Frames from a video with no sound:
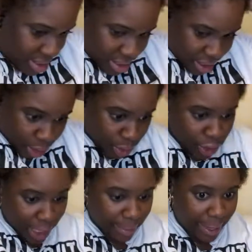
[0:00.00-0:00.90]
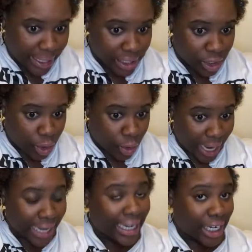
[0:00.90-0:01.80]
Because we're trying to make this a
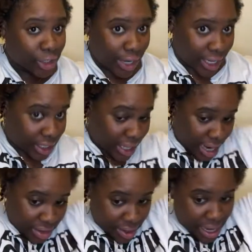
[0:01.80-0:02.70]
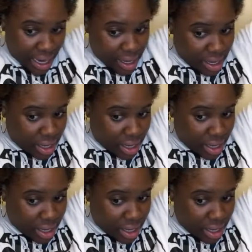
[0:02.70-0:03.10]
quick natural hairstyle, okay?